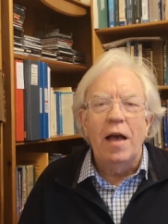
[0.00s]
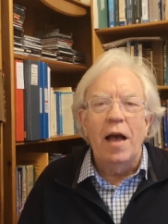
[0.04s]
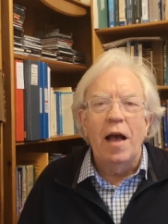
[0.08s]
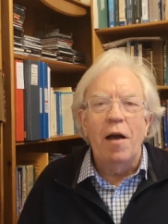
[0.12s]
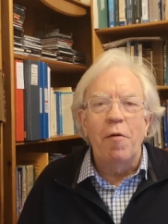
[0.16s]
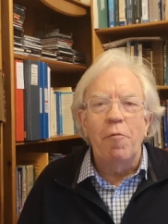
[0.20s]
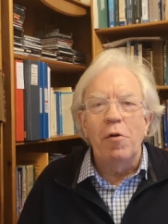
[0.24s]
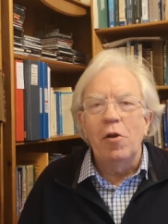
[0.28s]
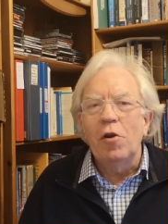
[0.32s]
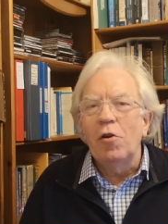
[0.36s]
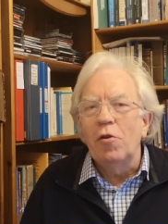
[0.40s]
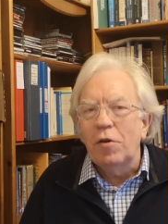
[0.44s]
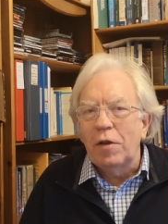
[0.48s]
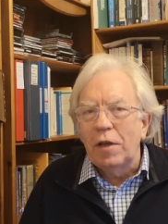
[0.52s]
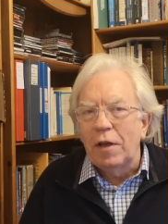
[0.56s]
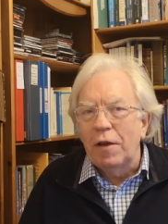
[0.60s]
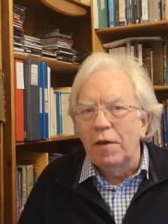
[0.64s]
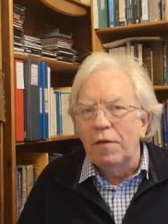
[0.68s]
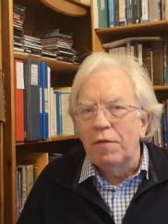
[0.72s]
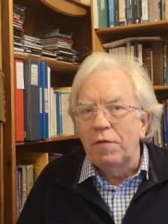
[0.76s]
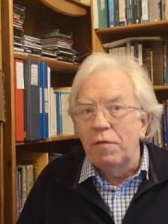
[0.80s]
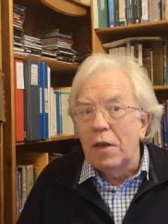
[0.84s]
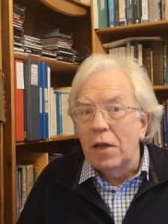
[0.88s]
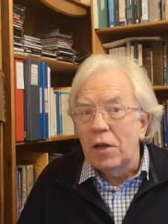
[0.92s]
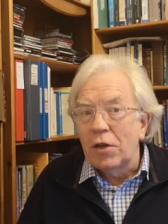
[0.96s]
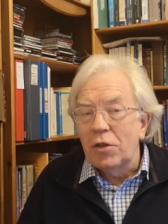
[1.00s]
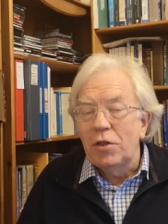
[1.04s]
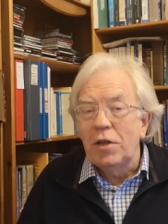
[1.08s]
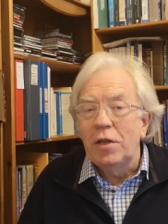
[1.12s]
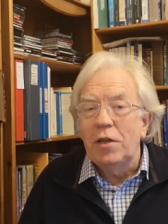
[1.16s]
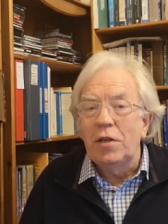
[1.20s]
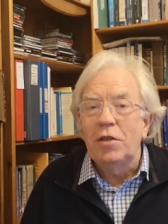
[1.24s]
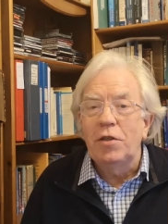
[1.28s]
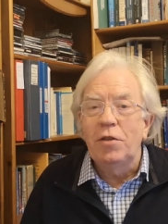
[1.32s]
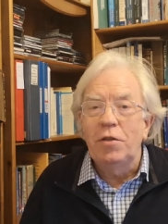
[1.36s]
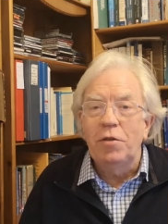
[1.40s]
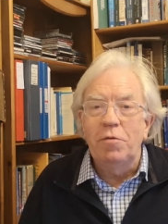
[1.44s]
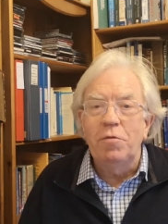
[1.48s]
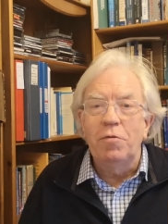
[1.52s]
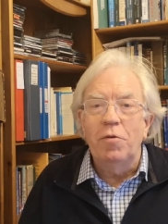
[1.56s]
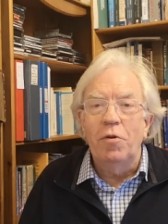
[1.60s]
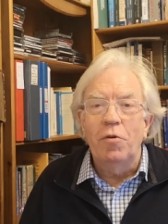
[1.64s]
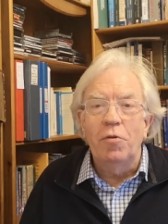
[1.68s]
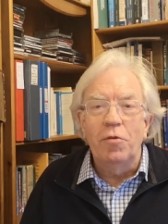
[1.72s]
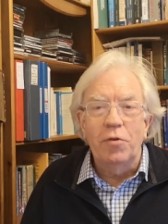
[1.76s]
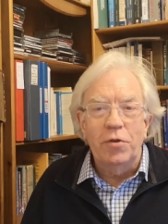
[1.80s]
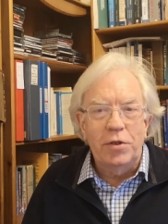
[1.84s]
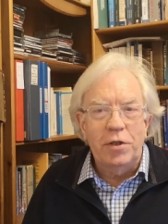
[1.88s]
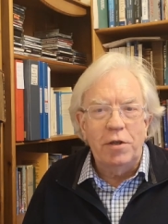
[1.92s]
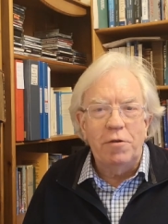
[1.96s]
and we're looking next year to
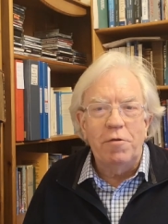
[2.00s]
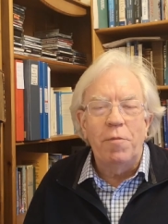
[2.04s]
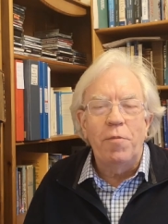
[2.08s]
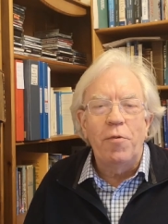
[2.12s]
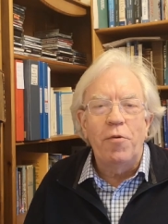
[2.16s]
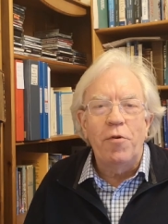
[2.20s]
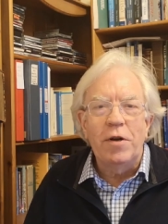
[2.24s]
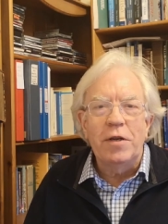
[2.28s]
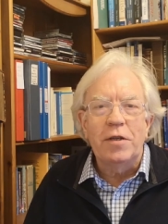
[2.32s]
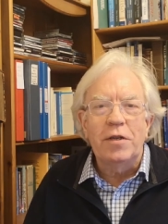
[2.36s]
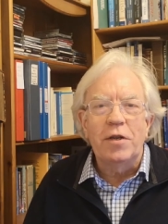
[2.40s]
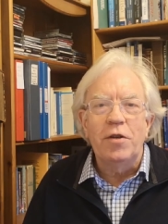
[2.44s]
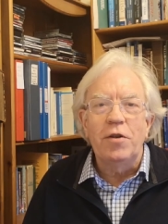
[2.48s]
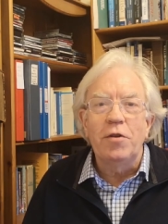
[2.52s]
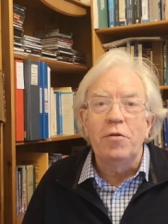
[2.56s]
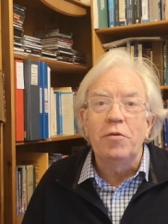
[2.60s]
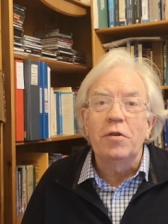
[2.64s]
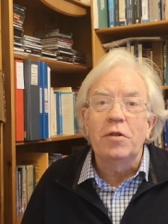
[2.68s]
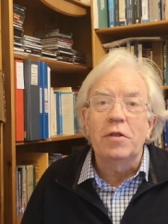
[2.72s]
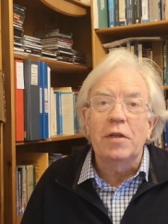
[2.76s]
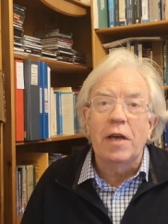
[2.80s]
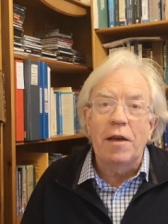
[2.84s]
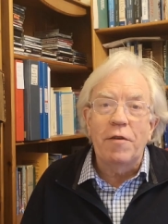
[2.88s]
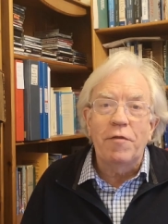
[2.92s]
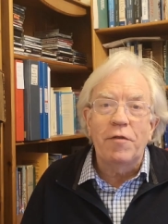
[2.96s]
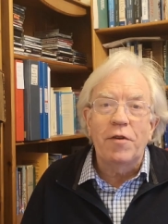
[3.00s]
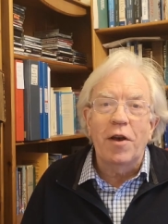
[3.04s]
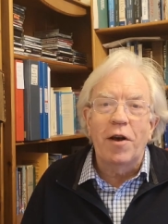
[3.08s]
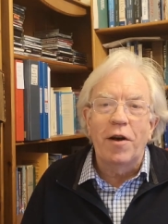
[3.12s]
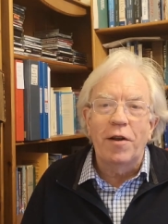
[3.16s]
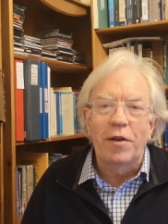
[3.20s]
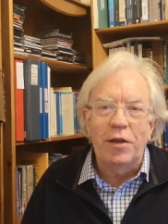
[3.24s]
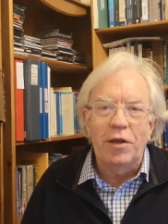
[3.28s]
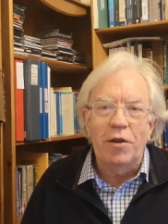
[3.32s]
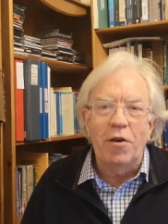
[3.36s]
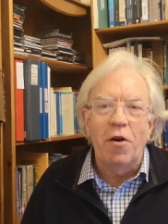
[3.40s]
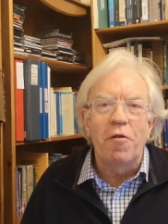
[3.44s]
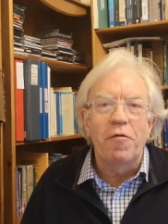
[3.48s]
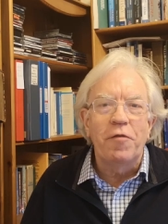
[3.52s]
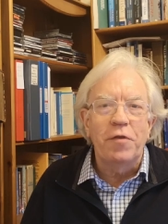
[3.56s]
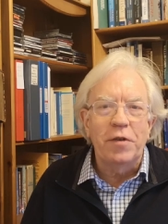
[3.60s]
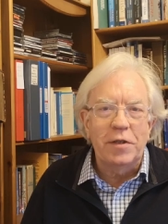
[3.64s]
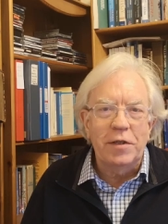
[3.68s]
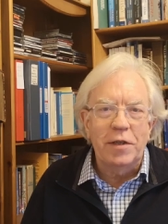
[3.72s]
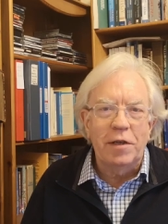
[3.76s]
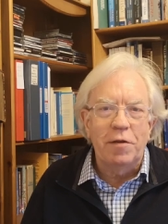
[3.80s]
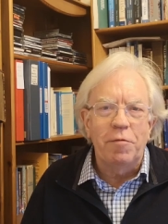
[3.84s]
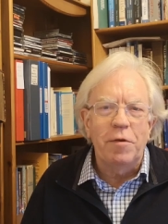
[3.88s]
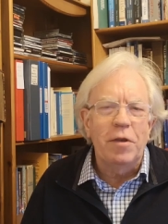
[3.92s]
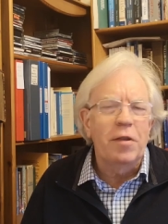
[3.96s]
also appoint a new safeguarding
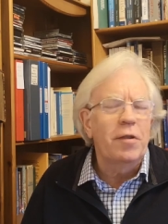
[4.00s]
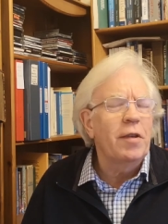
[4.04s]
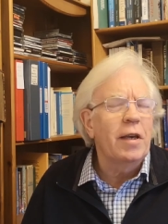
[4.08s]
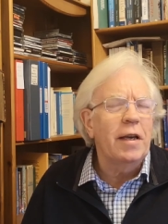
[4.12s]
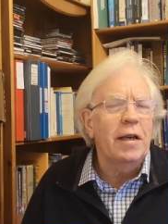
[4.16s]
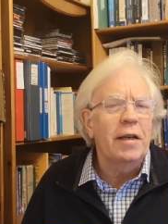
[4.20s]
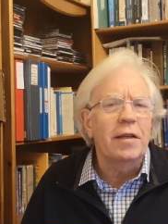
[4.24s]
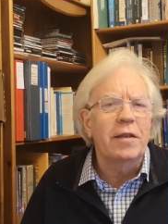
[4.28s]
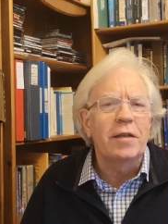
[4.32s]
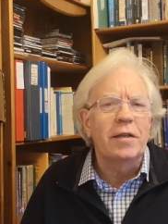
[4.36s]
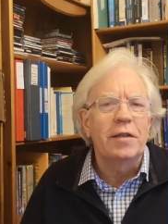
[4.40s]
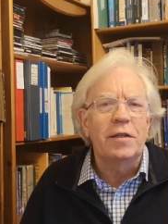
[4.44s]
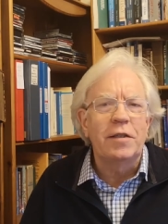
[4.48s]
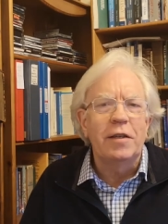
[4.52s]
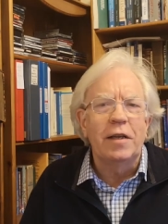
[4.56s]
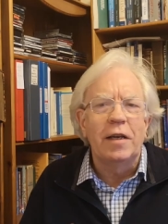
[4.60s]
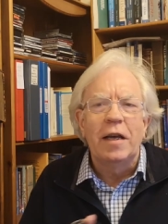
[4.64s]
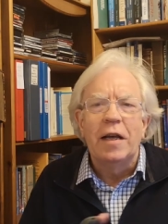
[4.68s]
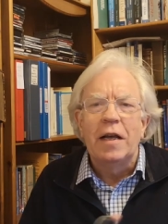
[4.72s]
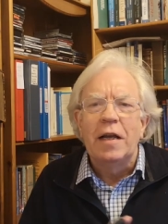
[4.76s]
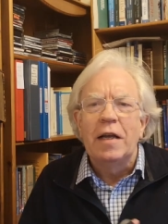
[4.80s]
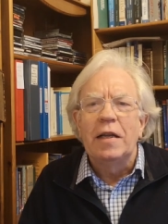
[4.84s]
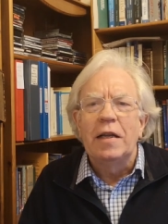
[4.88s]
officer with thanks to